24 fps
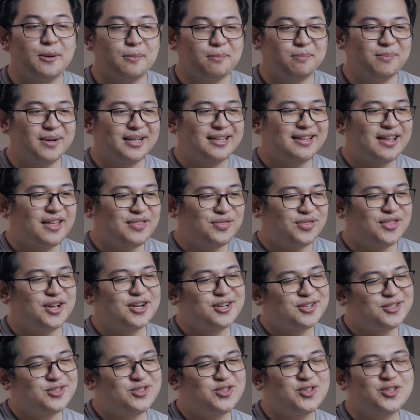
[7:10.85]
but
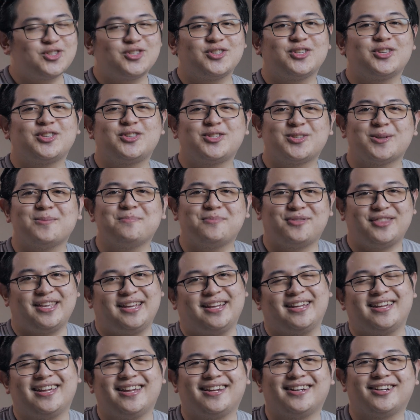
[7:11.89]
there's just
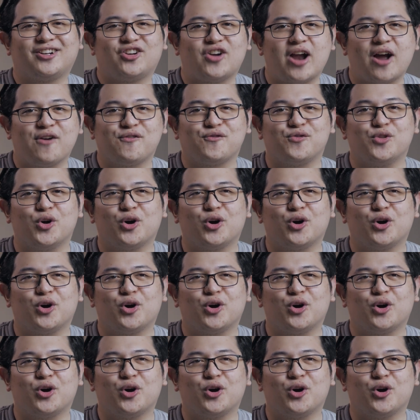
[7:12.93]
something in Craft